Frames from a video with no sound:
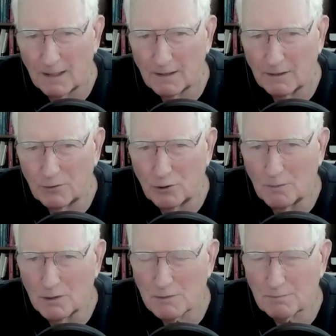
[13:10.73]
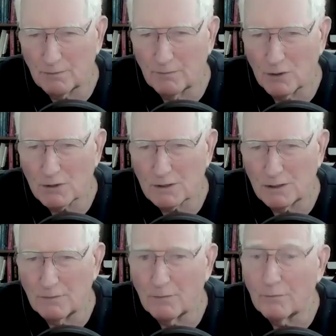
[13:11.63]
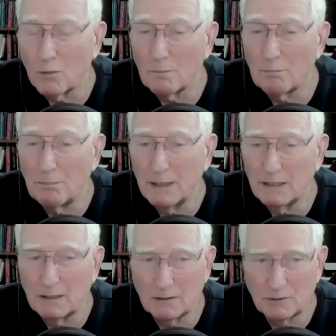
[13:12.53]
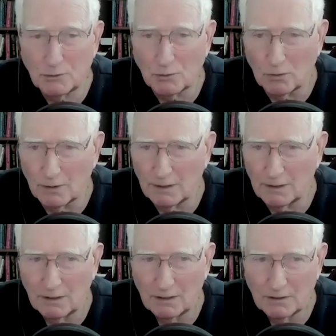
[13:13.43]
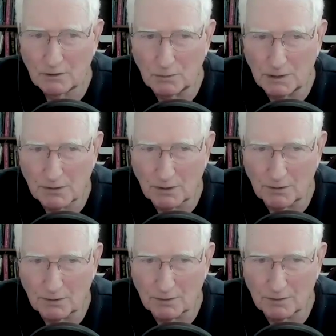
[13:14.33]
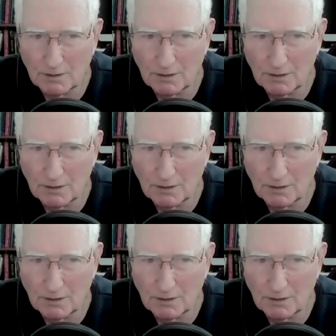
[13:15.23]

that humans perversely forbid joy to each other.